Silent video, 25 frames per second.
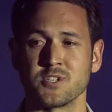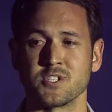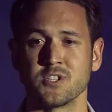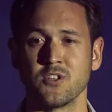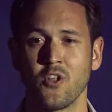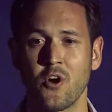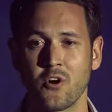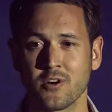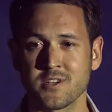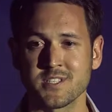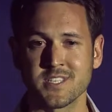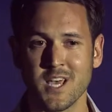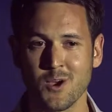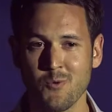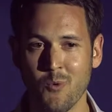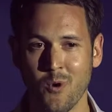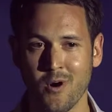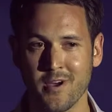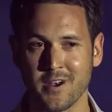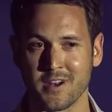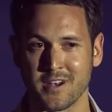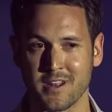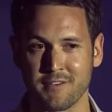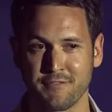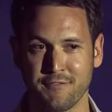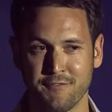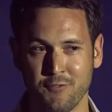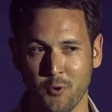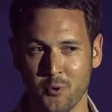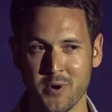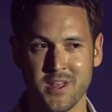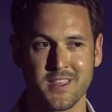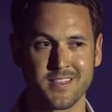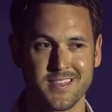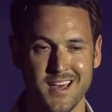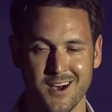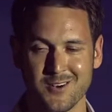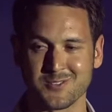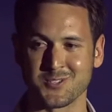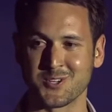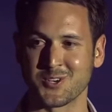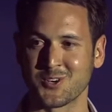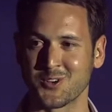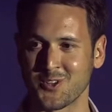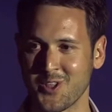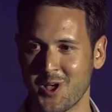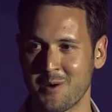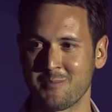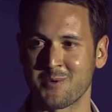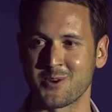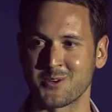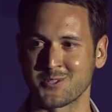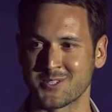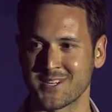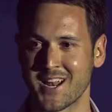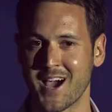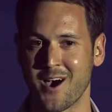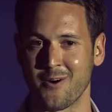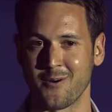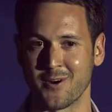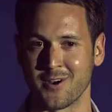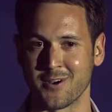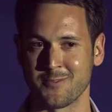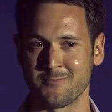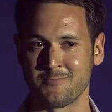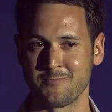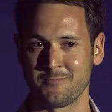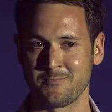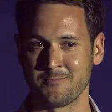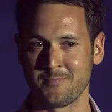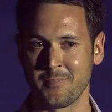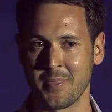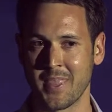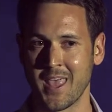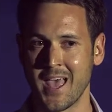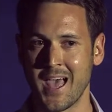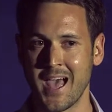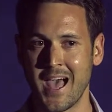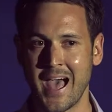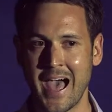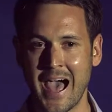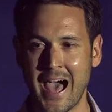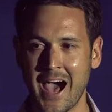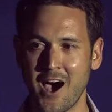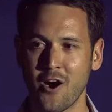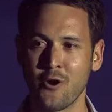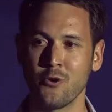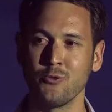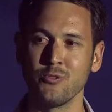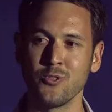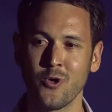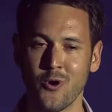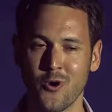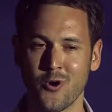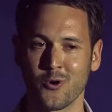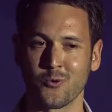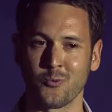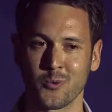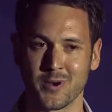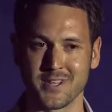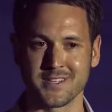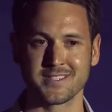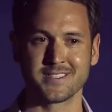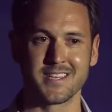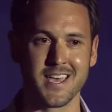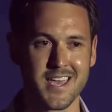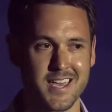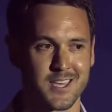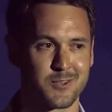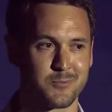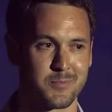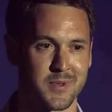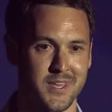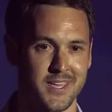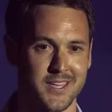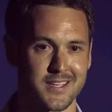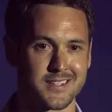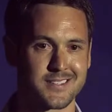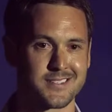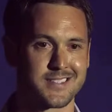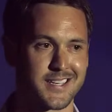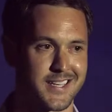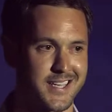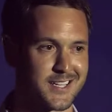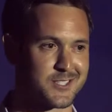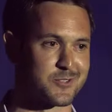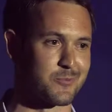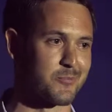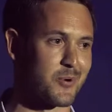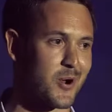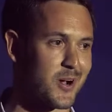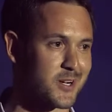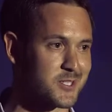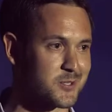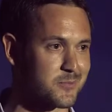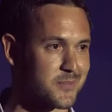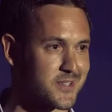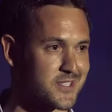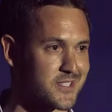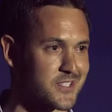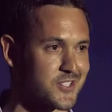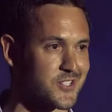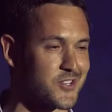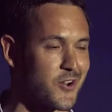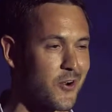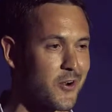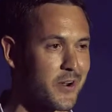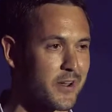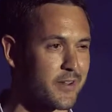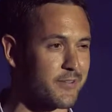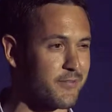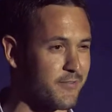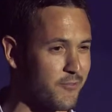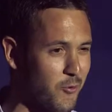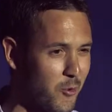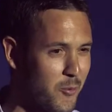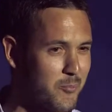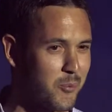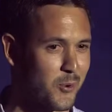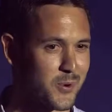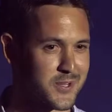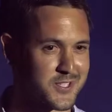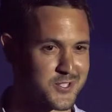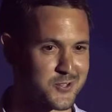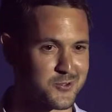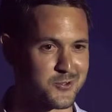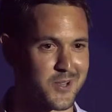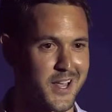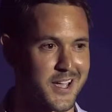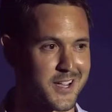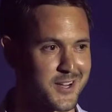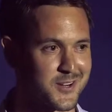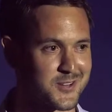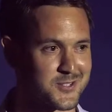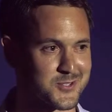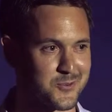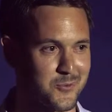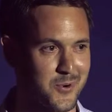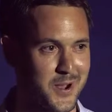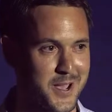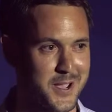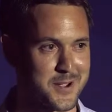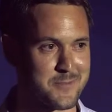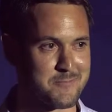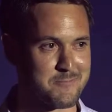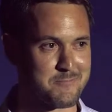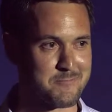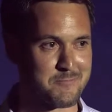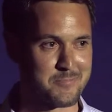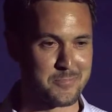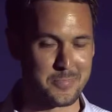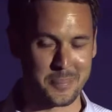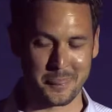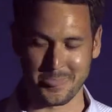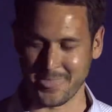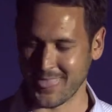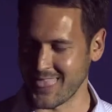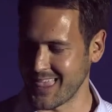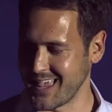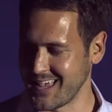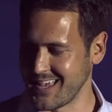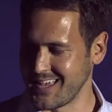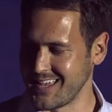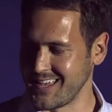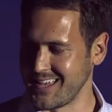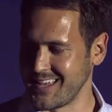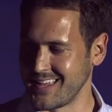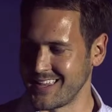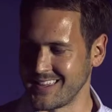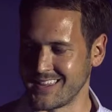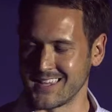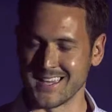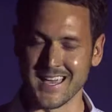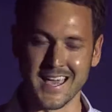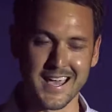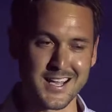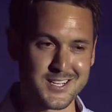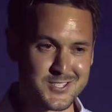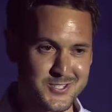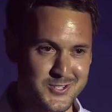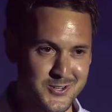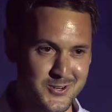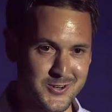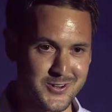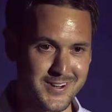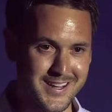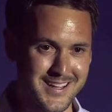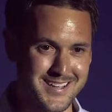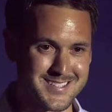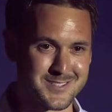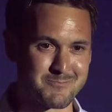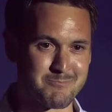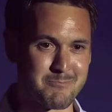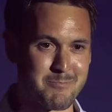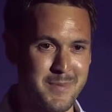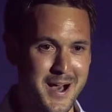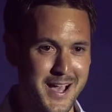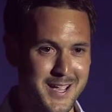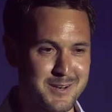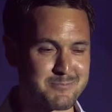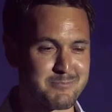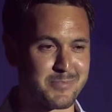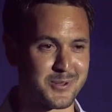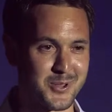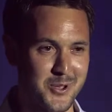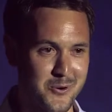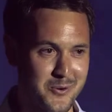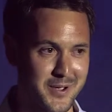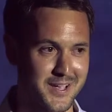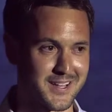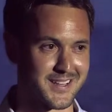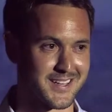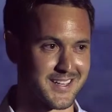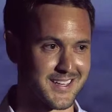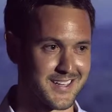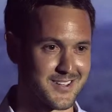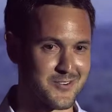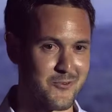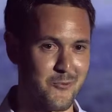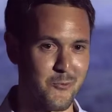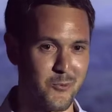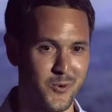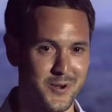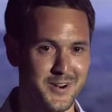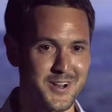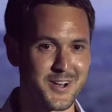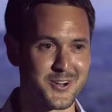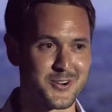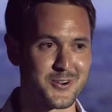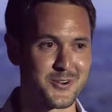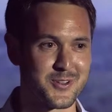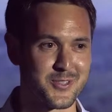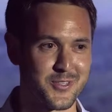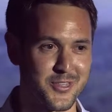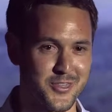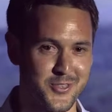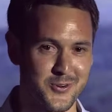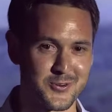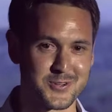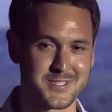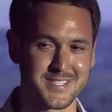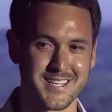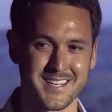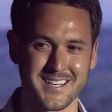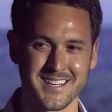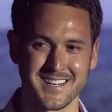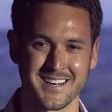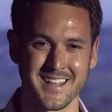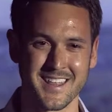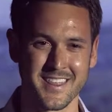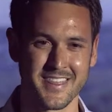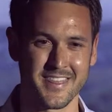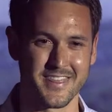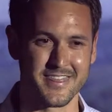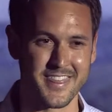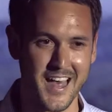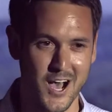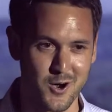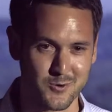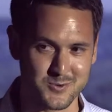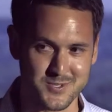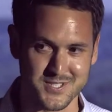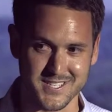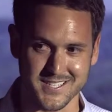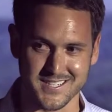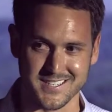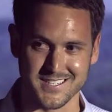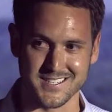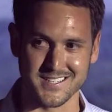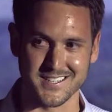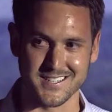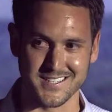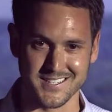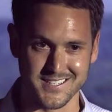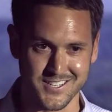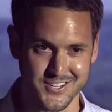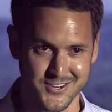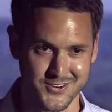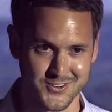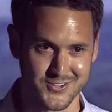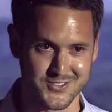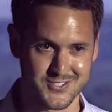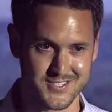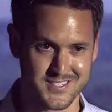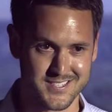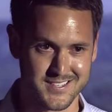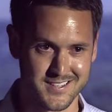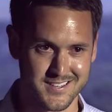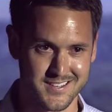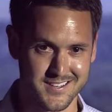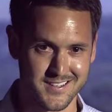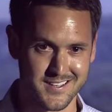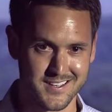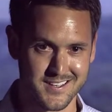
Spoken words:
as long as I wanted at 40,000 kilometers an hour, how long would it take me to get to Proxima Centauri, 4.2 light years away? The answer is mind-blowingly 113,000 years.